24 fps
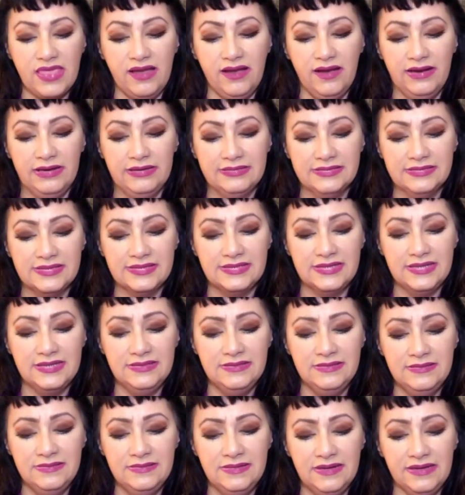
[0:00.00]
Also,
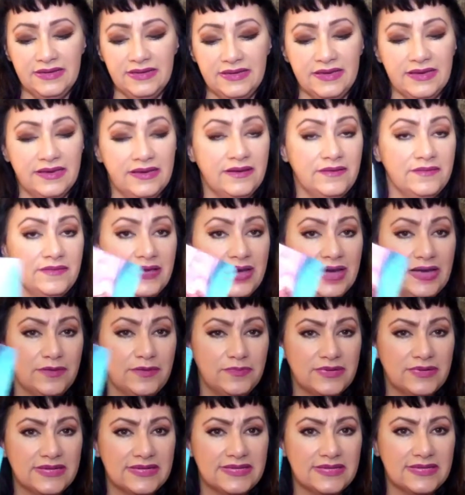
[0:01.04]
I have the High
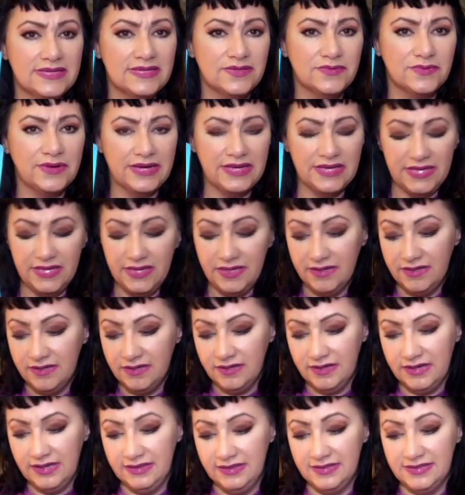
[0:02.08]
Priestess right here,
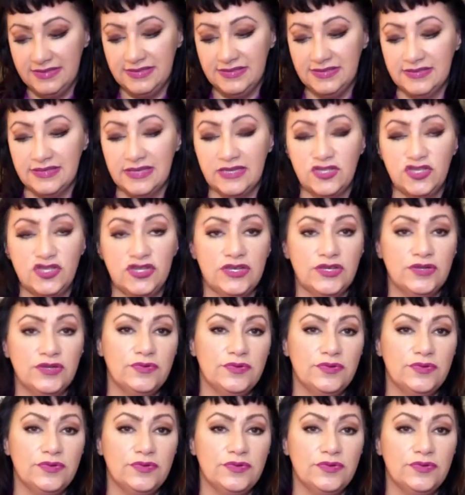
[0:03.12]
and this is like she who